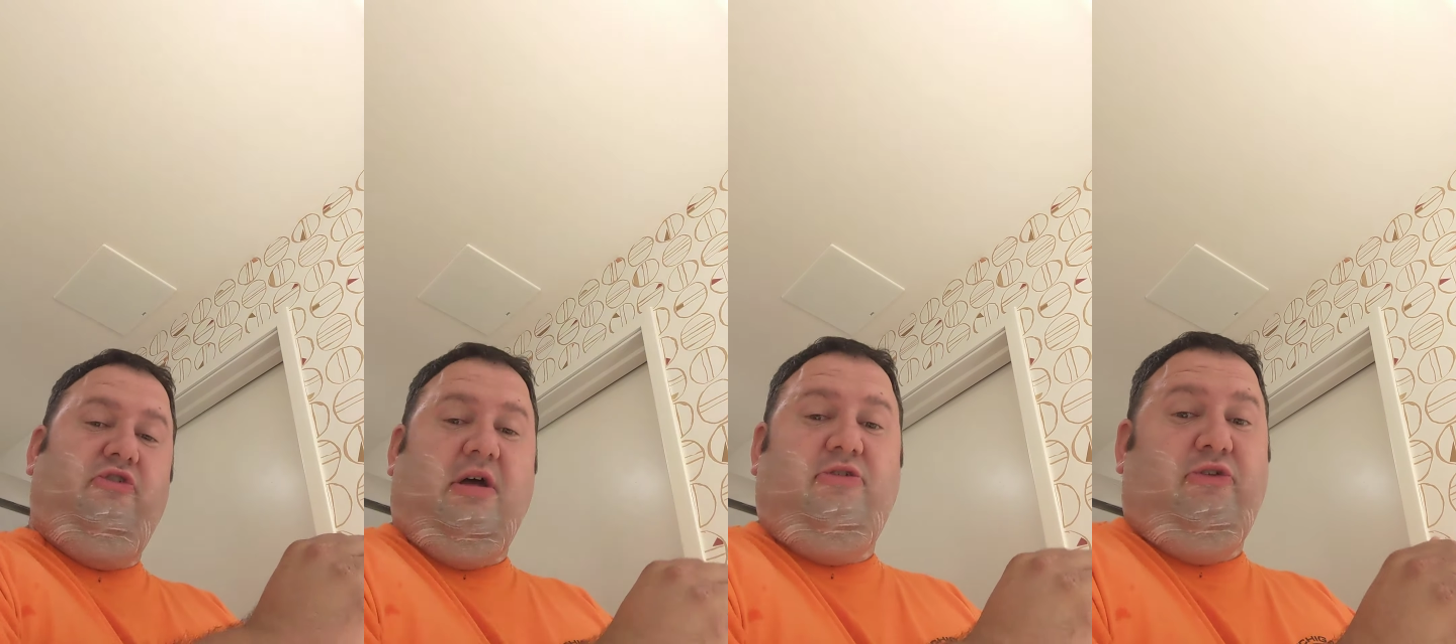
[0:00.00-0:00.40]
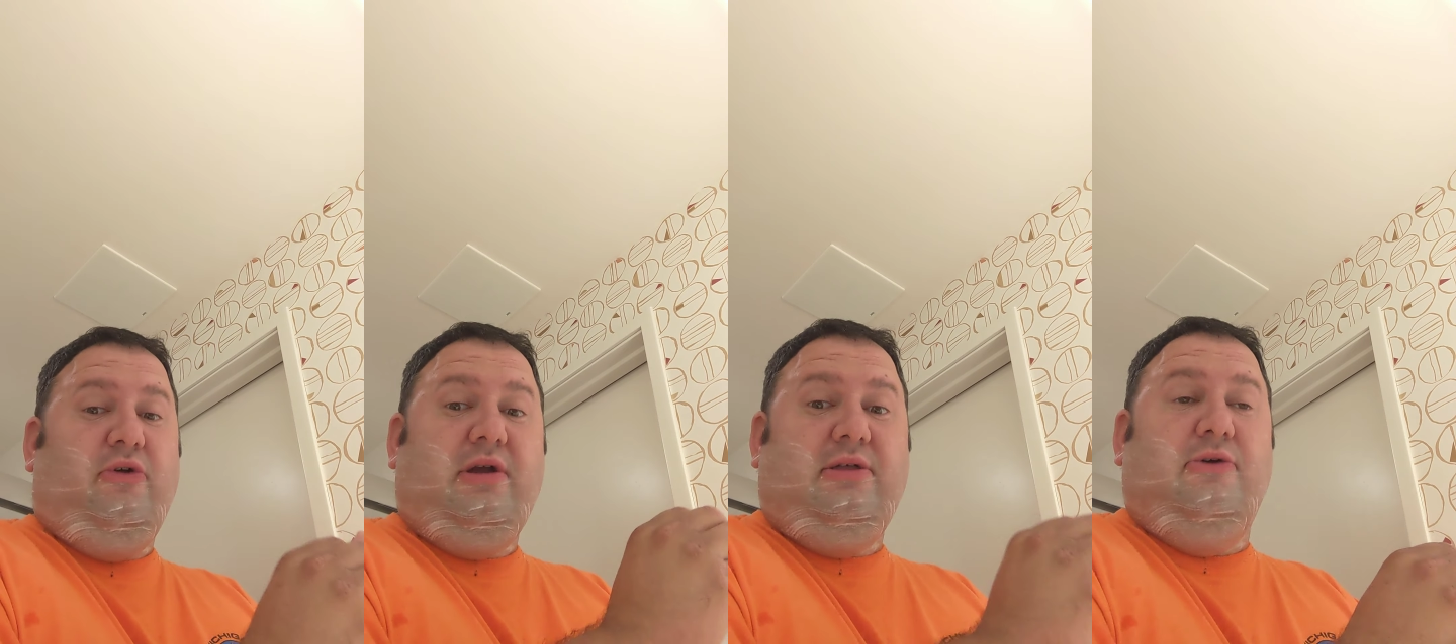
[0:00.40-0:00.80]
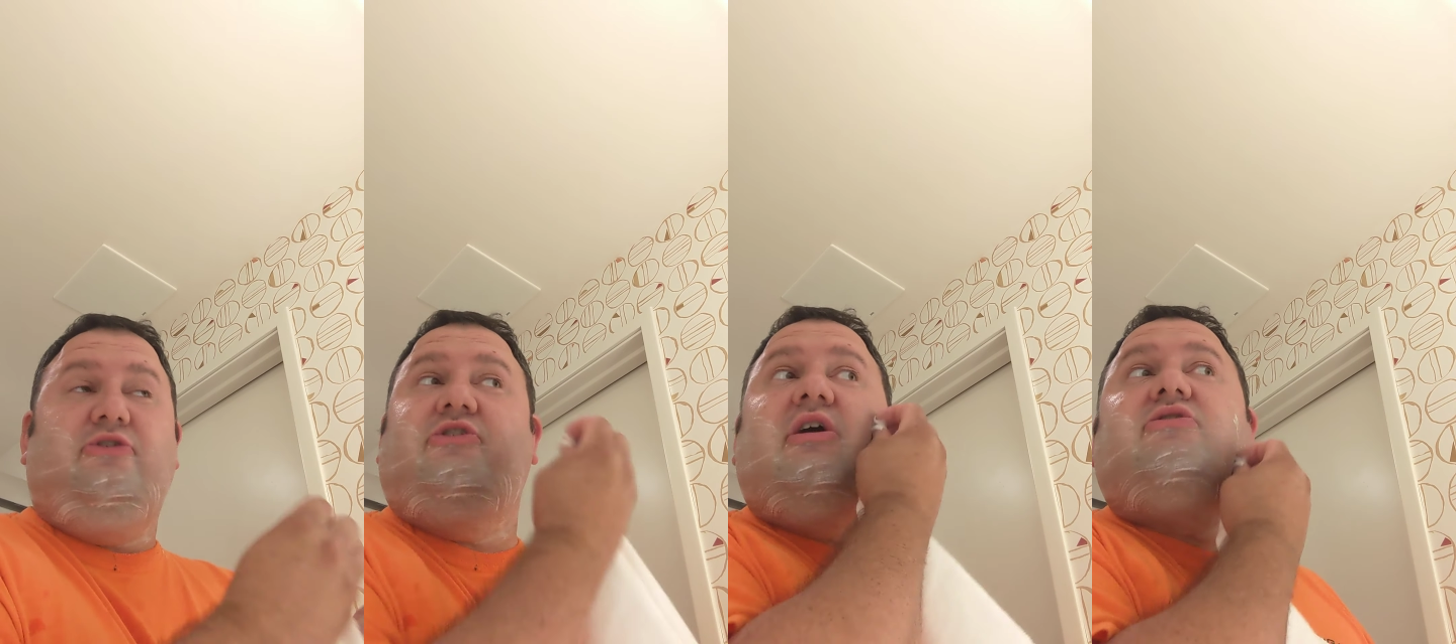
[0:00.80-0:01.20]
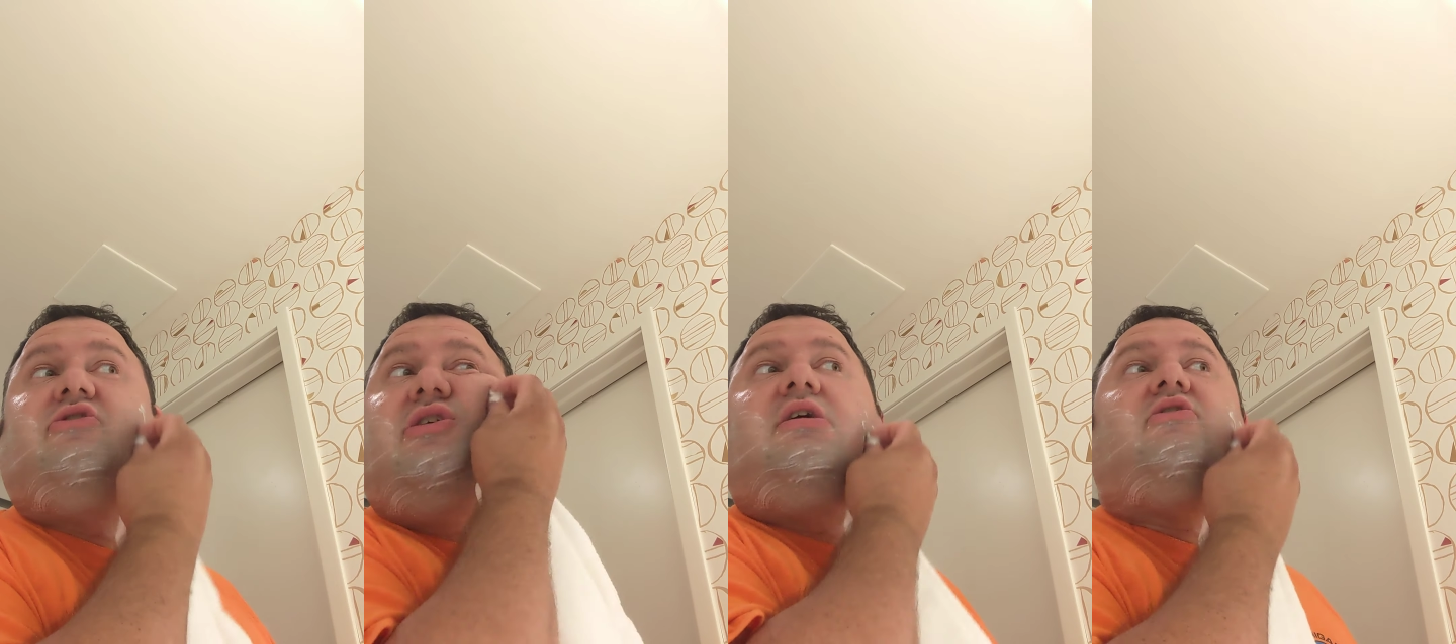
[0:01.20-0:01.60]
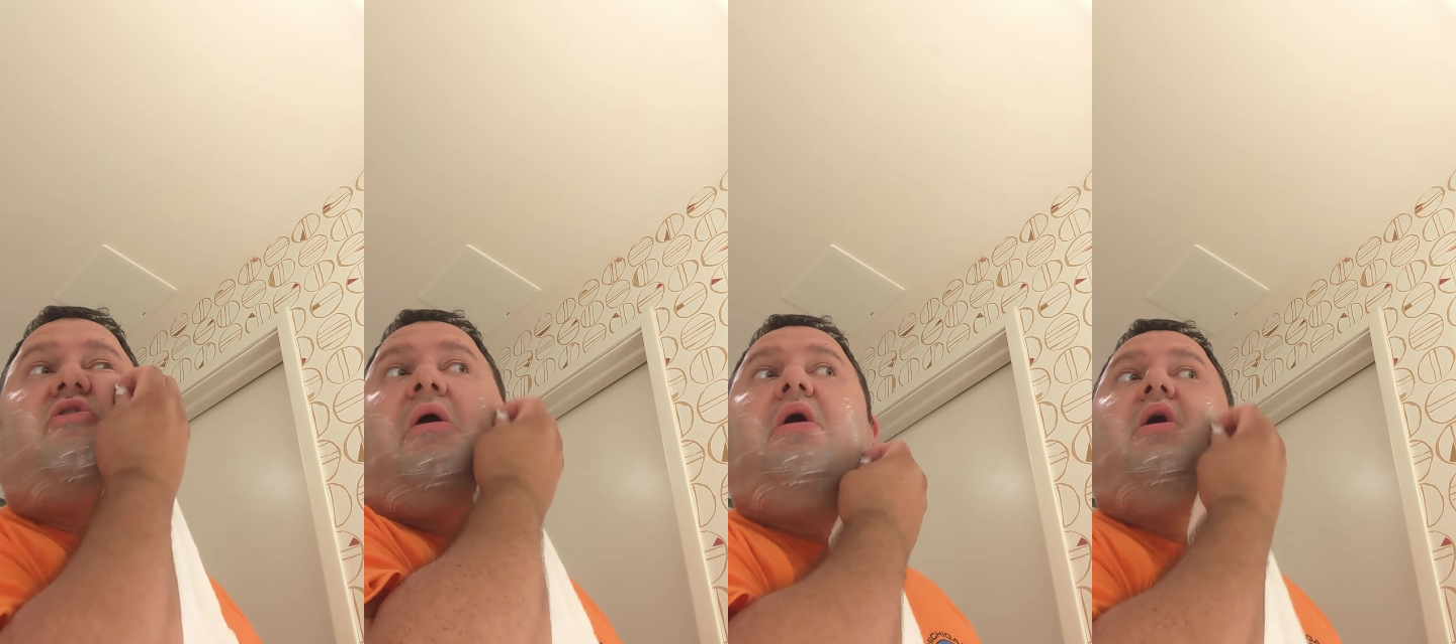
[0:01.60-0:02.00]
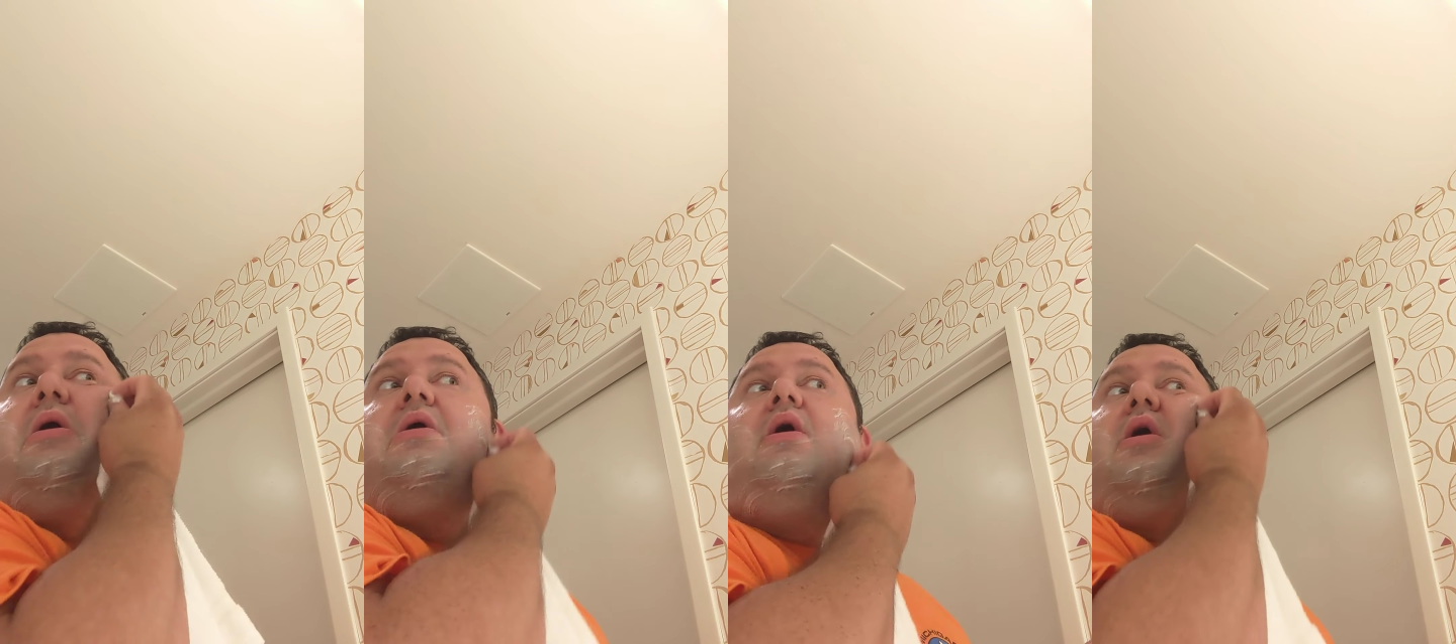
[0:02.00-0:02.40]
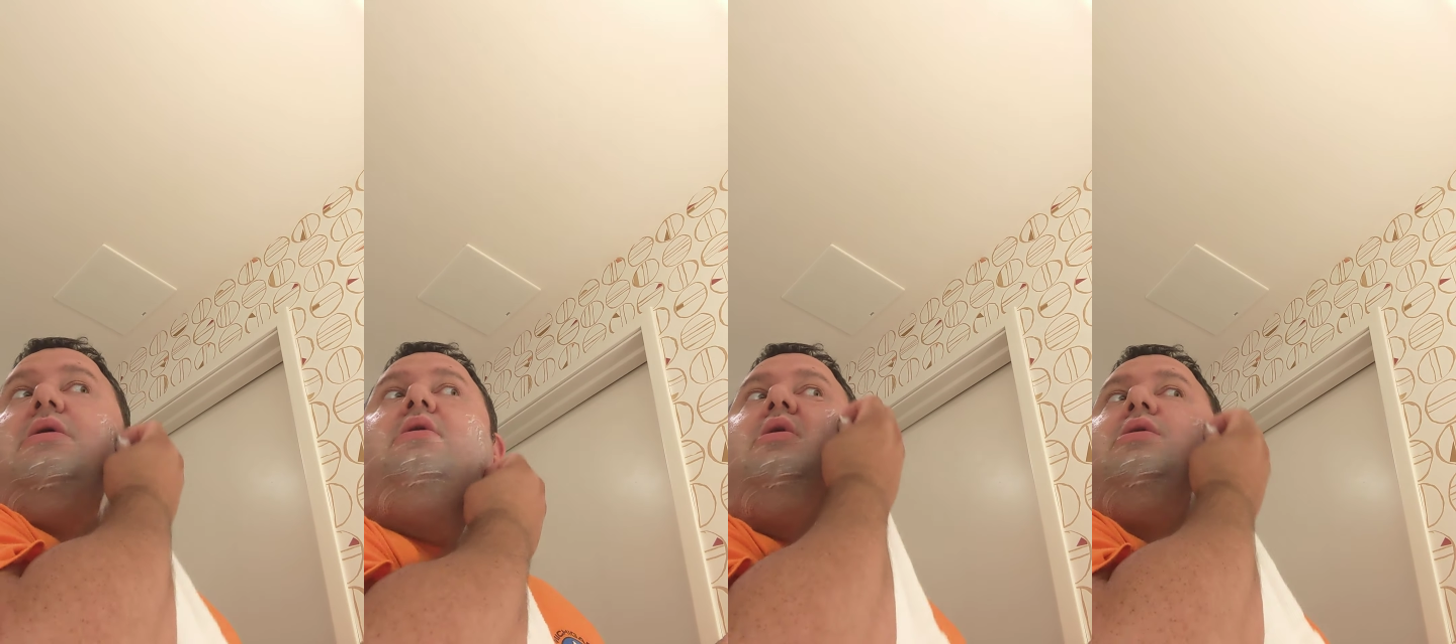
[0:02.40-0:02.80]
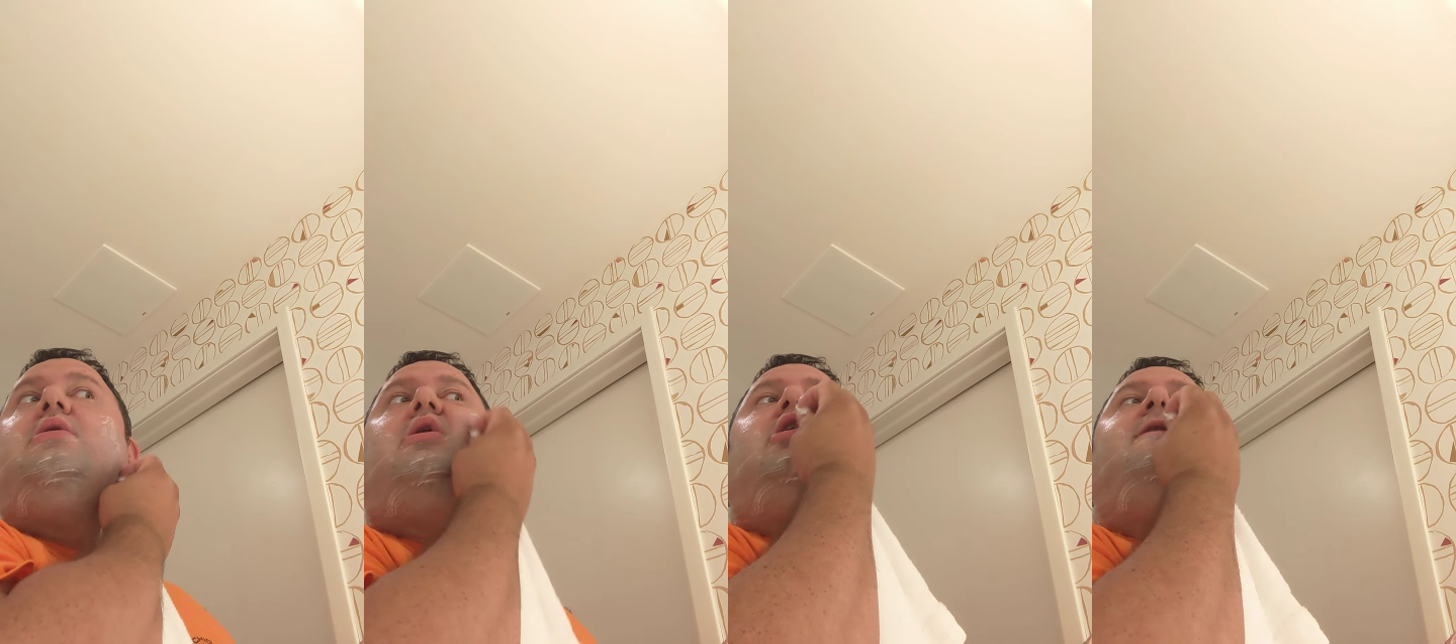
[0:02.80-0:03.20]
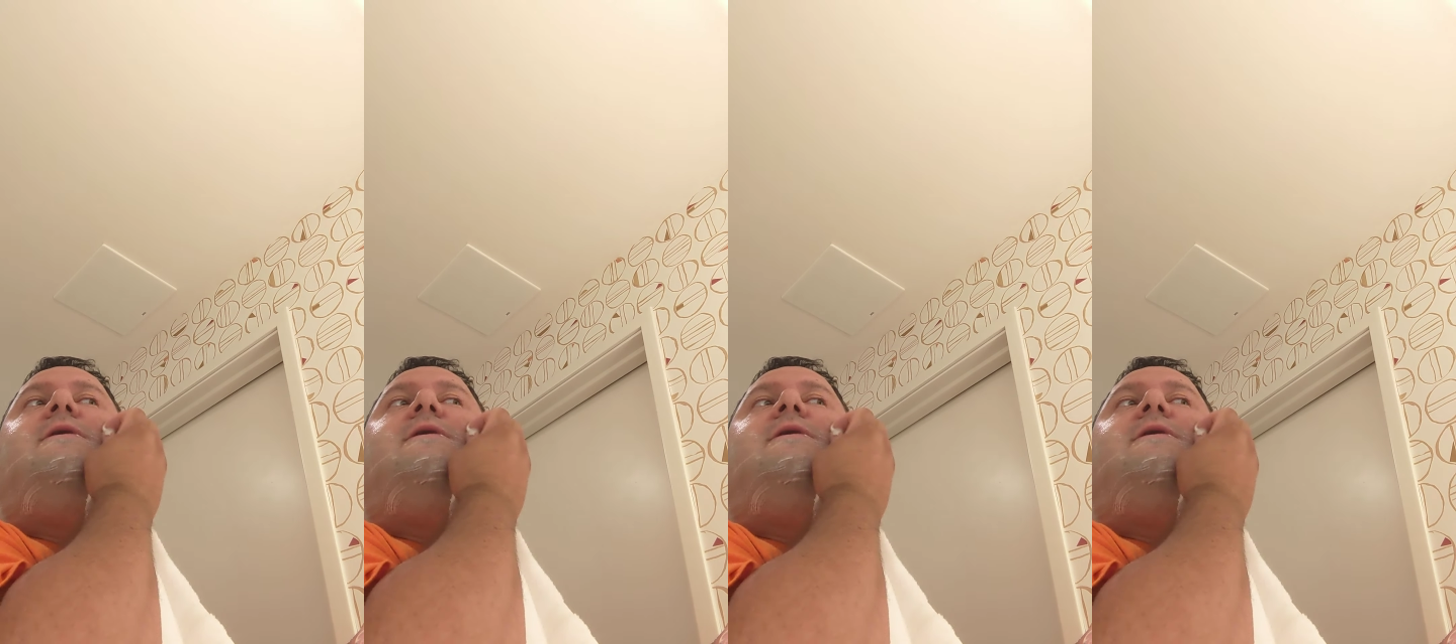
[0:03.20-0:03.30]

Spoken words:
style store, closes at 6. And